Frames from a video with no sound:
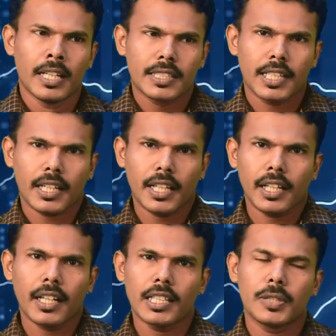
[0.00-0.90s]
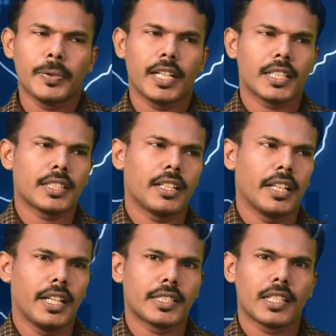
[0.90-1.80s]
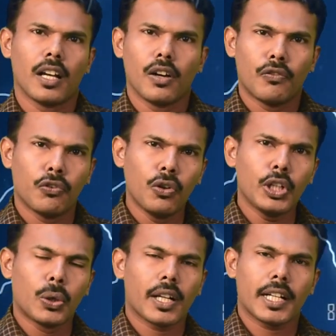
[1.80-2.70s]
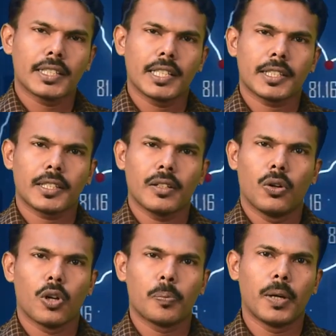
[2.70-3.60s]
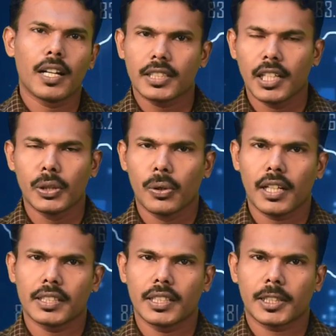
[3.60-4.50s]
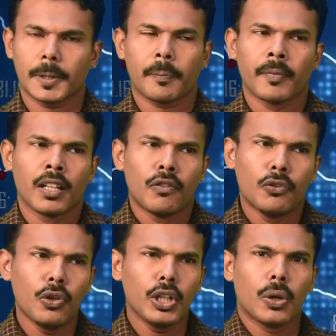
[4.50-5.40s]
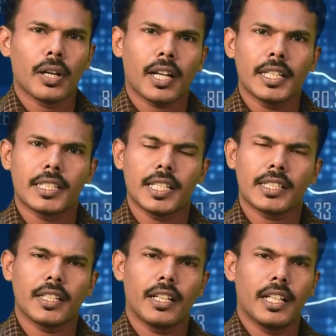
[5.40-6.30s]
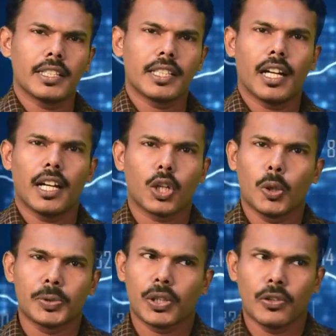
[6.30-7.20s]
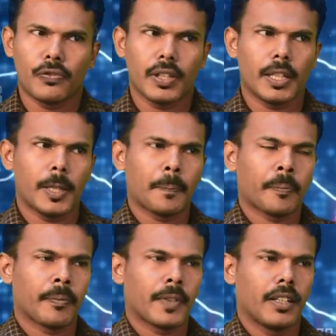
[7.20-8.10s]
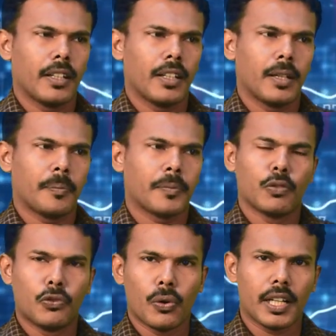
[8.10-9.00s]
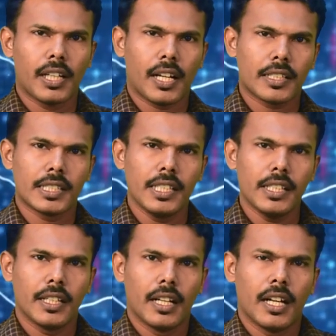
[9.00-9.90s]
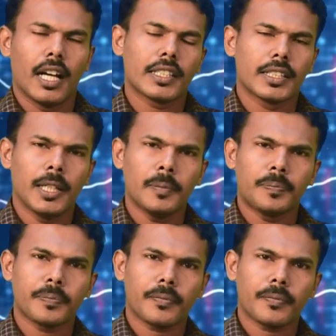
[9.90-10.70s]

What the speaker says: Second classification is full dollarization or partial dollarization. Full dollarization is the adoption of a foreign currency as the